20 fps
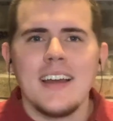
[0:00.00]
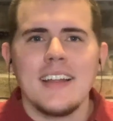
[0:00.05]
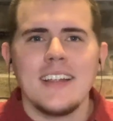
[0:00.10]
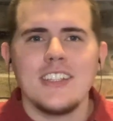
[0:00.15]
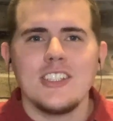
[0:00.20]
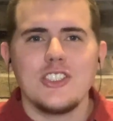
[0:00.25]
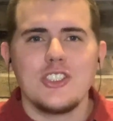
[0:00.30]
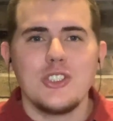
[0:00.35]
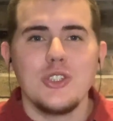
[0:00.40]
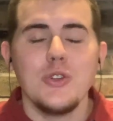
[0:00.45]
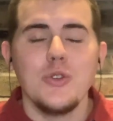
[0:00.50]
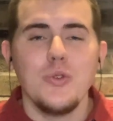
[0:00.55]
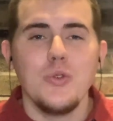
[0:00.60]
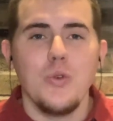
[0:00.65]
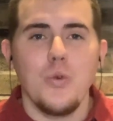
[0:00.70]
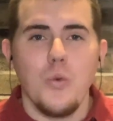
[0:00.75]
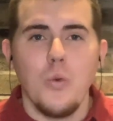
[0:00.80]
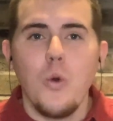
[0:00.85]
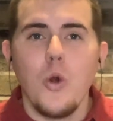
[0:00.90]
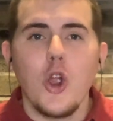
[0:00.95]
to
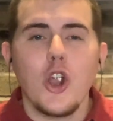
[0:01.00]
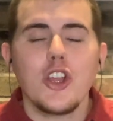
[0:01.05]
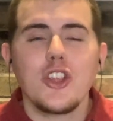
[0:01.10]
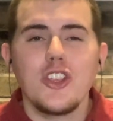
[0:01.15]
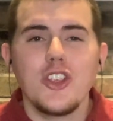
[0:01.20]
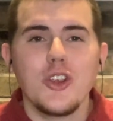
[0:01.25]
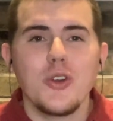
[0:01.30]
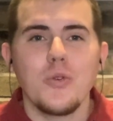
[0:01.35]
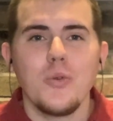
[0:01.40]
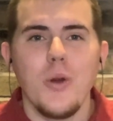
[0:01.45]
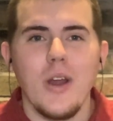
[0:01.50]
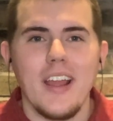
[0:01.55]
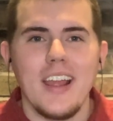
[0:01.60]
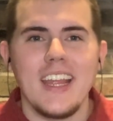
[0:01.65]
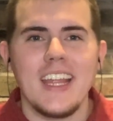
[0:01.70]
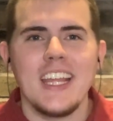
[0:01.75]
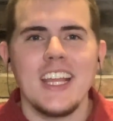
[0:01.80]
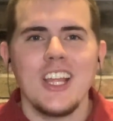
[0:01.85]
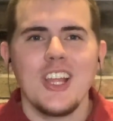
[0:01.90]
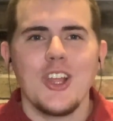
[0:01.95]
work your
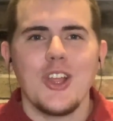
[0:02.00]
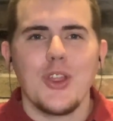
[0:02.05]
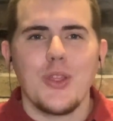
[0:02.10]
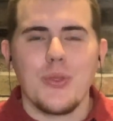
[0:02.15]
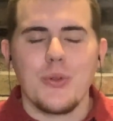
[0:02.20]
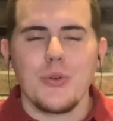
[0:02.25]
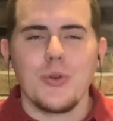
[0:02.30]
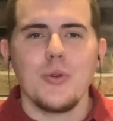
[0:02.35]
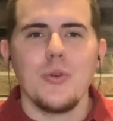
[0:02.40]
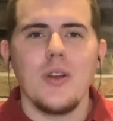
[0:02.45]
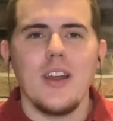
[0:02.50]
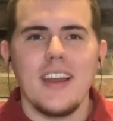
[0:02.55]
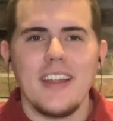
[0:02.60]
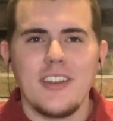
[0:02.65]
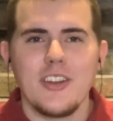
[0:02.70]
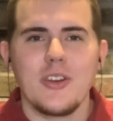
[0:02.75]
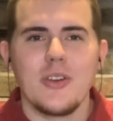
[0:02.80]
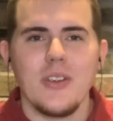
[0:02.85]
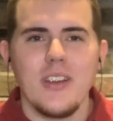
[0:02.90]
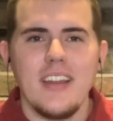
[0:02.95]
way through a
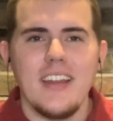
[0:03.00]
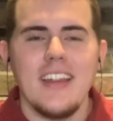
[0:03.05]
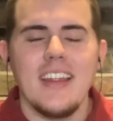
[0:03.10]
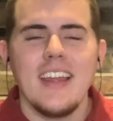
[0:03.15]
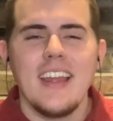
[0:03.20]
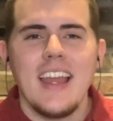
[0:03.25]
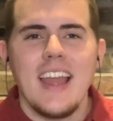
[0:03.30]
degree.